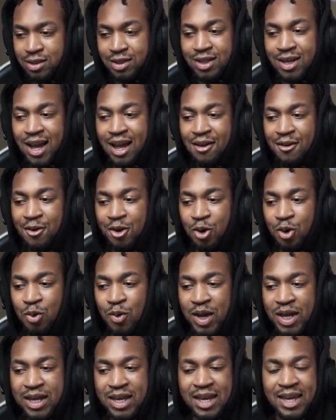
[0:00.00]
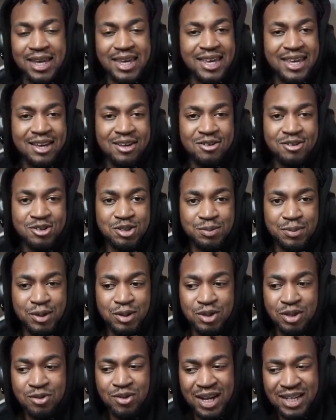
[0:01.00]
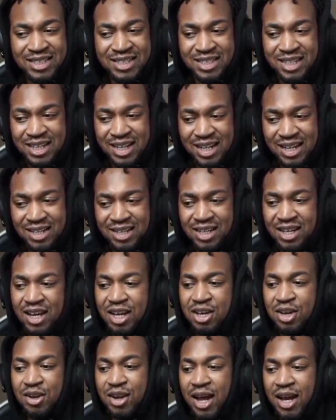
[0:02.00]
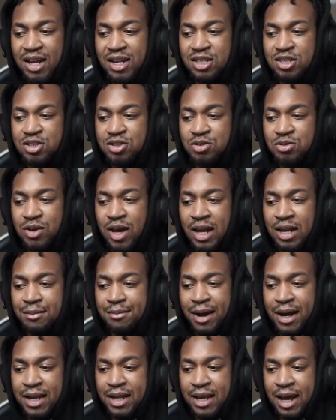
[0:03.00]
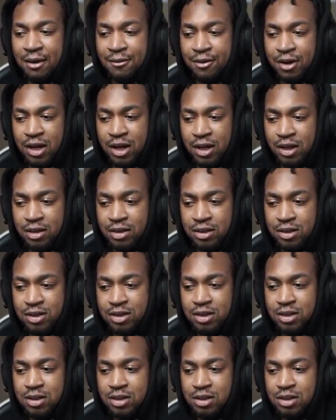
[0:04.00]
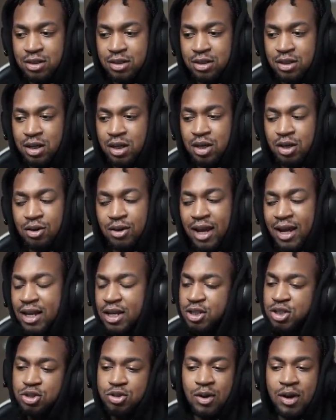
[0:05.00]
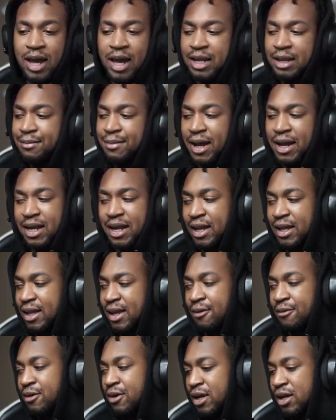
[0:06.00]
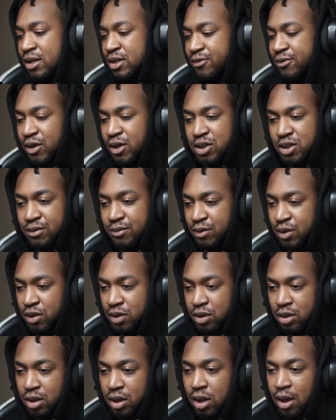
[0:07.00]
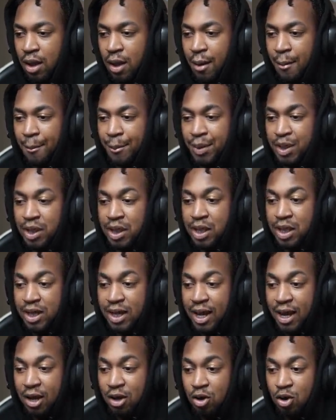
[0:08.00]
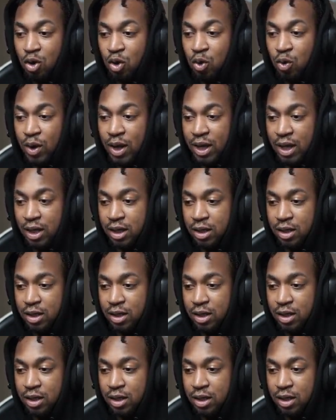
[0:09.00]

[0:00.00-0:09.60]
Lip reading: Look how quick it kills, bro. Do you guys see that? You're not gonna shoot anybody that range. You're not gonna shoot anybody at that range, first of all. But look how quick.